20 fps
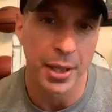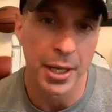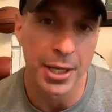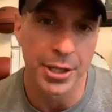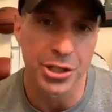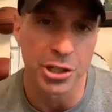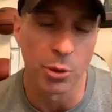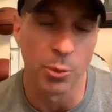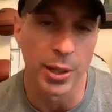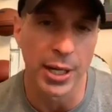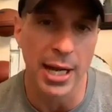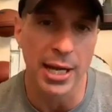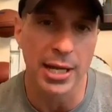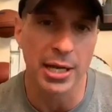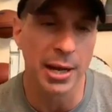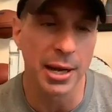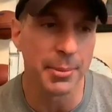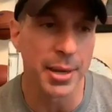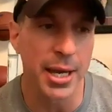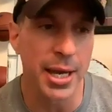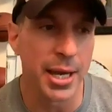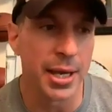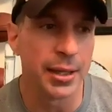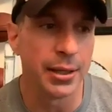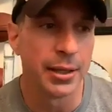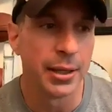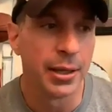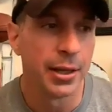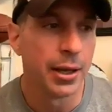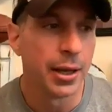And so when I come
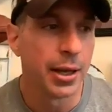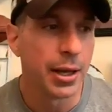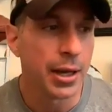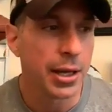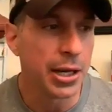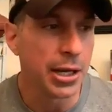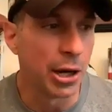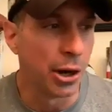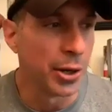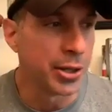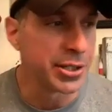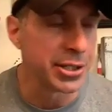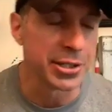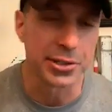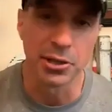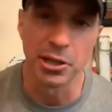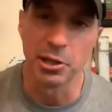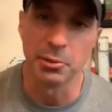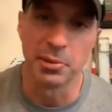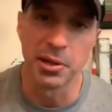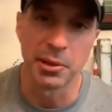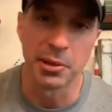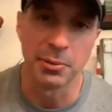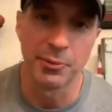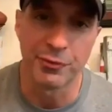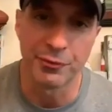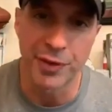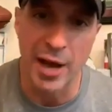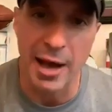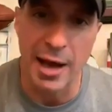in, you know, it's this little bitty
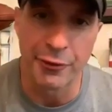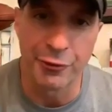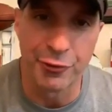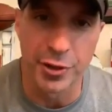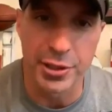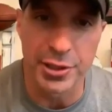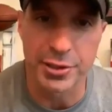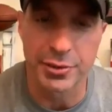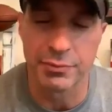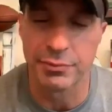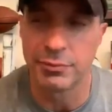five foot,